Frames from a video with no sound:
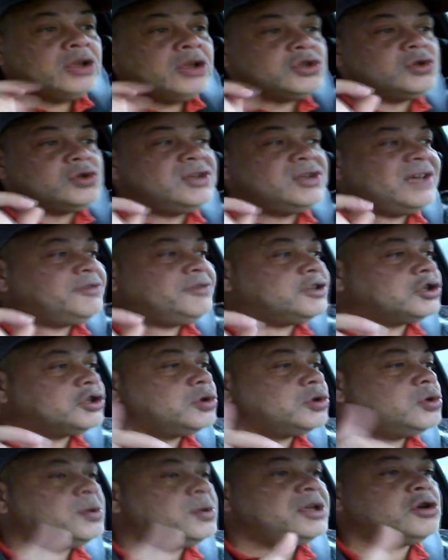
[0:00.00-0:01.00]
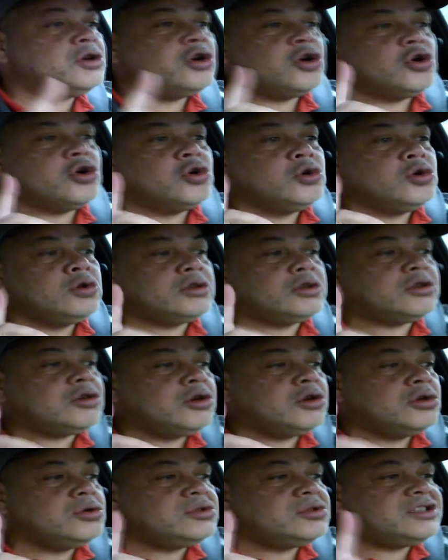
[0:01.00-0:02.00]
So never throw away your old
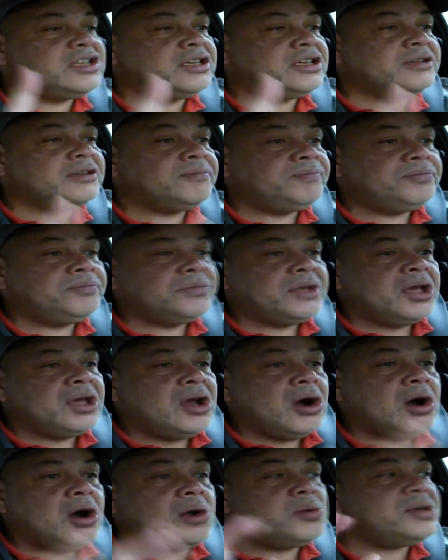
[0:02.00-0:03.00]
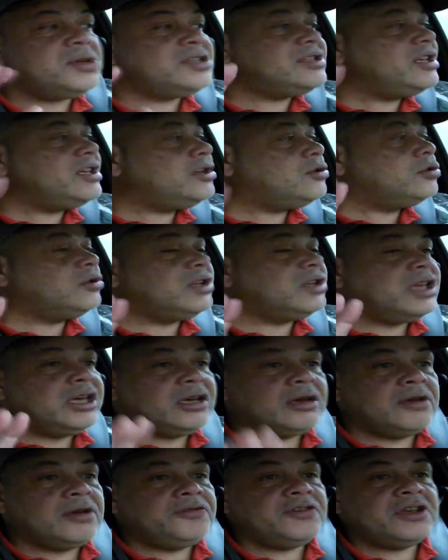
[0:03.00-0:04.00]
clothing. Always take good
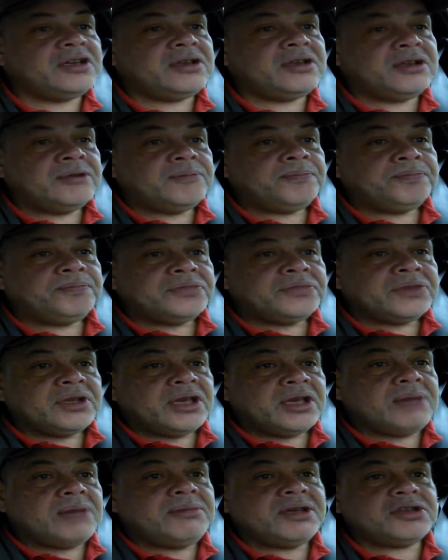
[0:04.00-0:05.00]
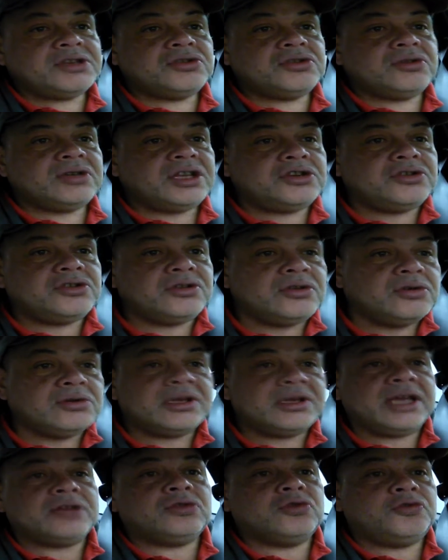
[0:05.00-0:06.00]
care of it and make sure that you
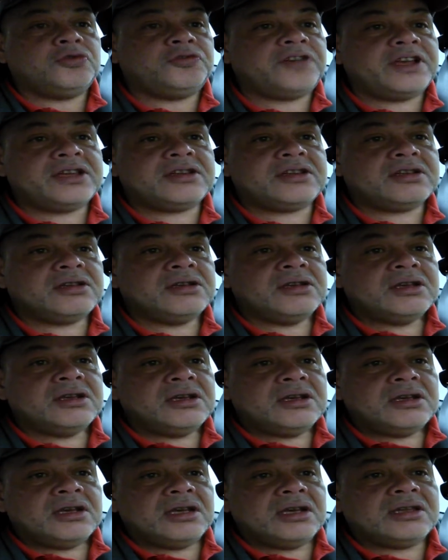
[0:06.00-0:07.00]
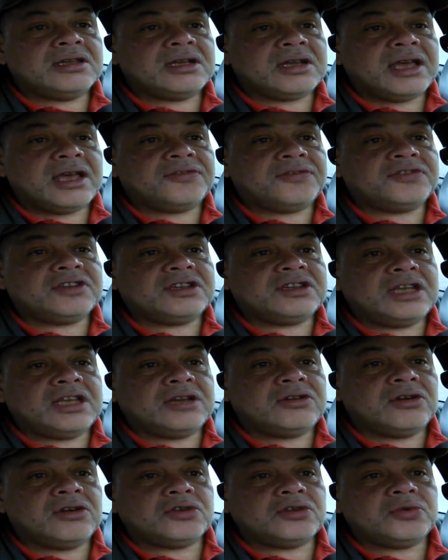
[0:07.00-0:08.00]
don't get too fat and that after
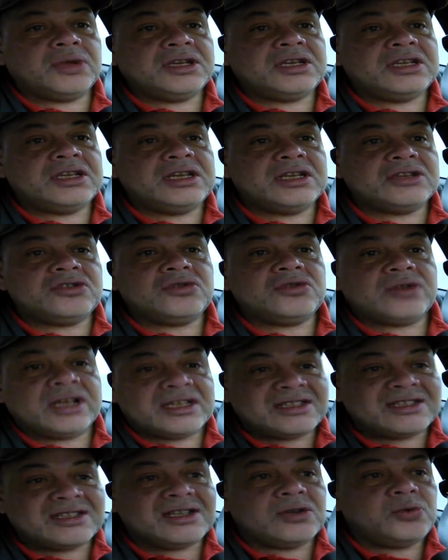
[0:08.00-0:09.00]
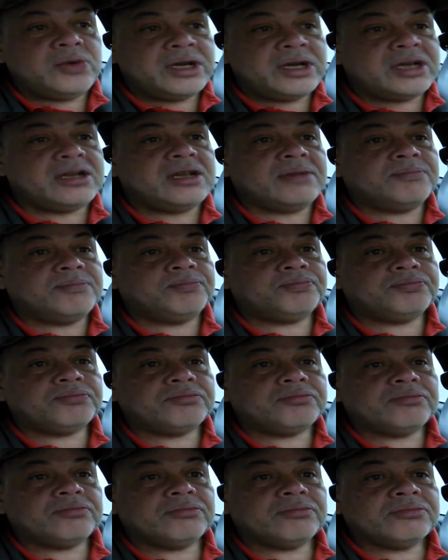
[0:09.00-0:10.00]
10 or 20 years you can still wear them.
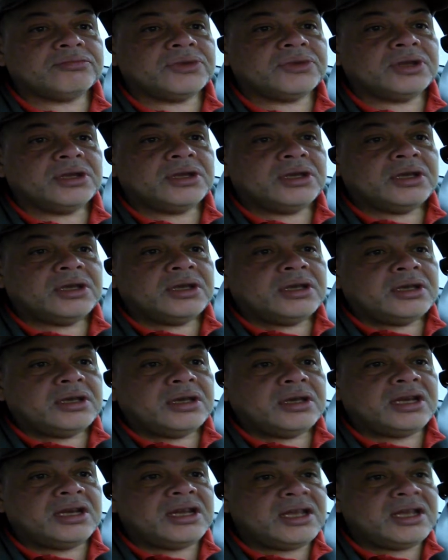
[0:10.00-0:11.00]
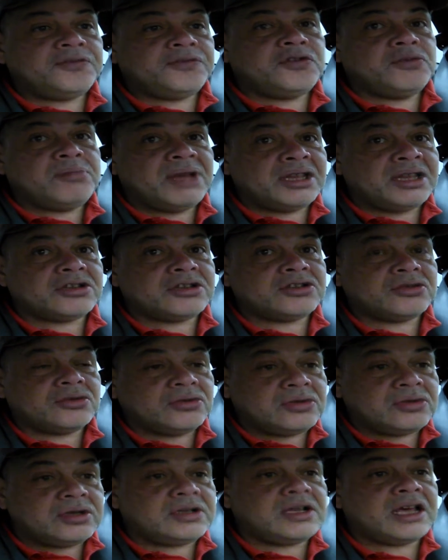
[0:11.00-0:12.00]
And if you manage
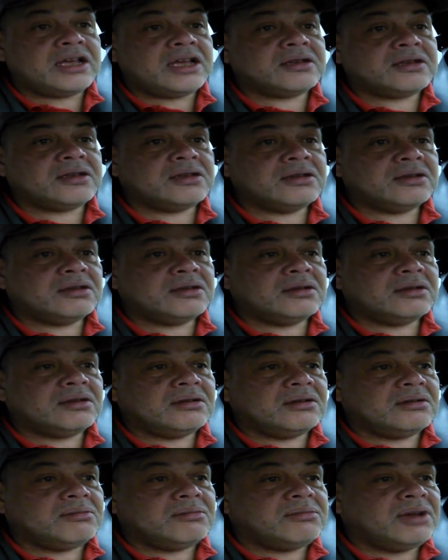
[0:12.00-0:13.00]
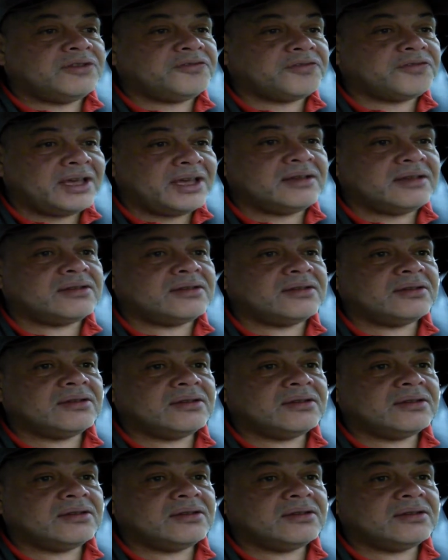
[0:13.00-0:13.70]
to do that, my friend,